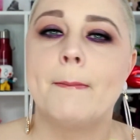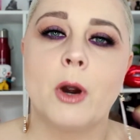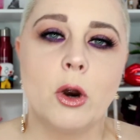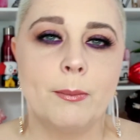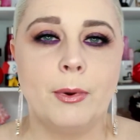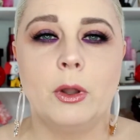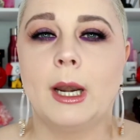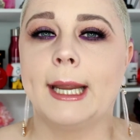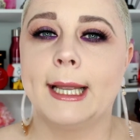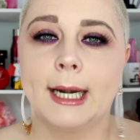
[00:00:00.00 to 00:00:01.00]
purple,
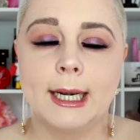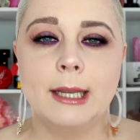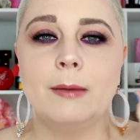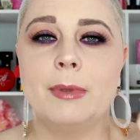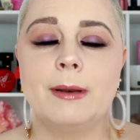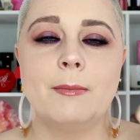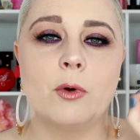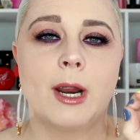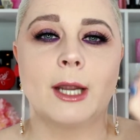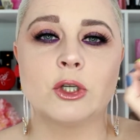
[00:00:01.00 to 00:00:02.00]
like a little bit of
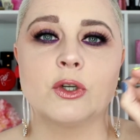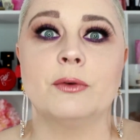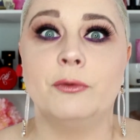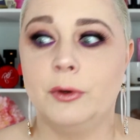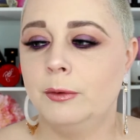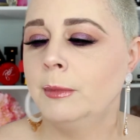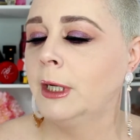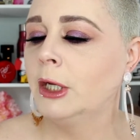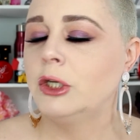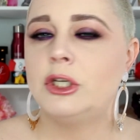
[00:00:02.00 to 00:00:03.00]
more extra voom
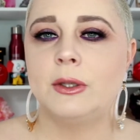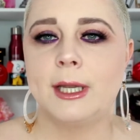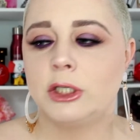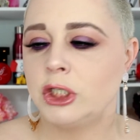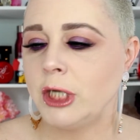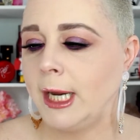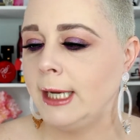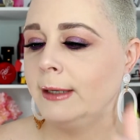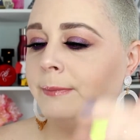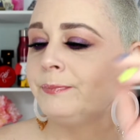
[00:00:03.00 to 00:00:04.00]
to that
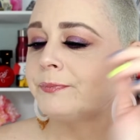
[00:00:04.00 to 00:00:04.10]
shade.